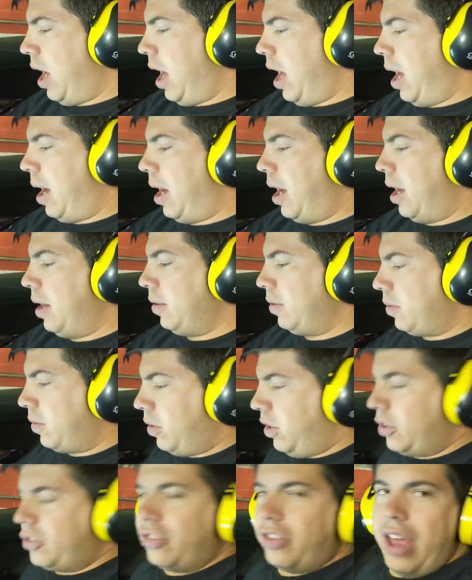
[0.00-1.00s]
uh,
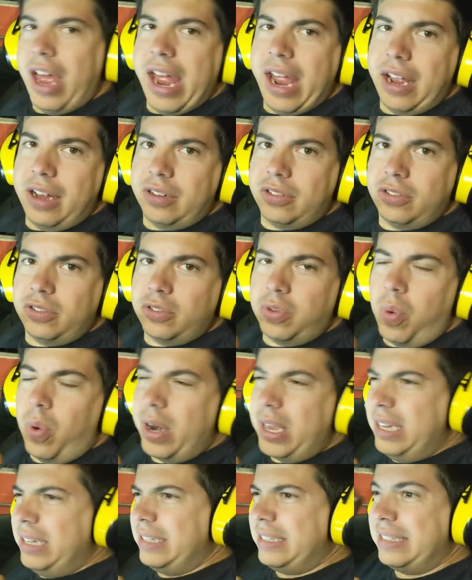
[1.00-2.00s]
looks like
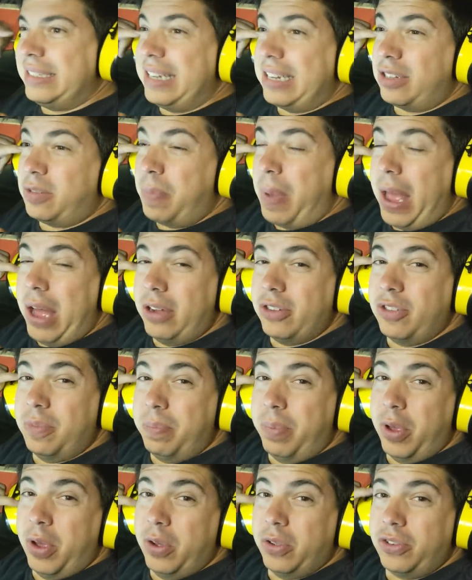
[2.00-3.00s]
26 pounds
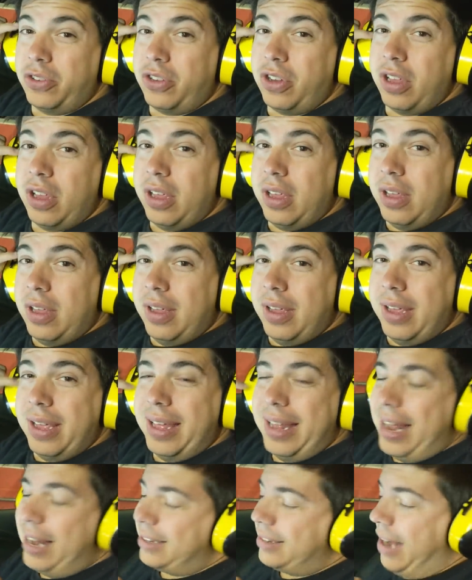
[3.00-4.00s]
boost.
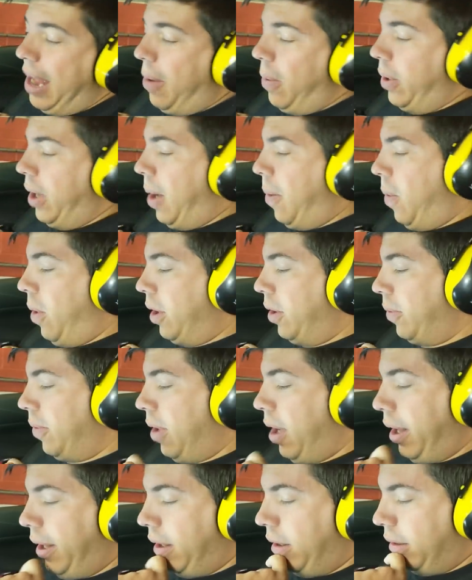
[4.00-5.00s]
That's not what I want to
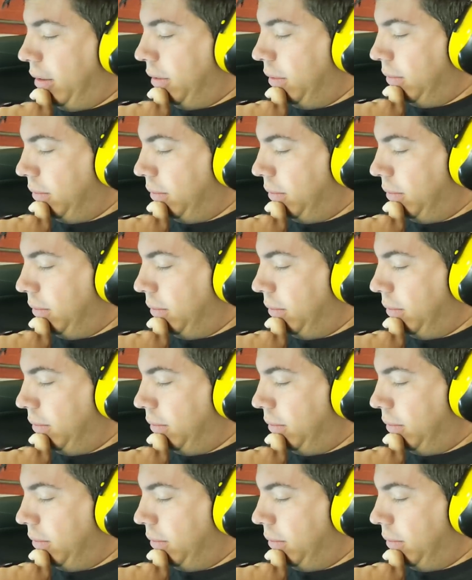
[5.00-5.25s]
run.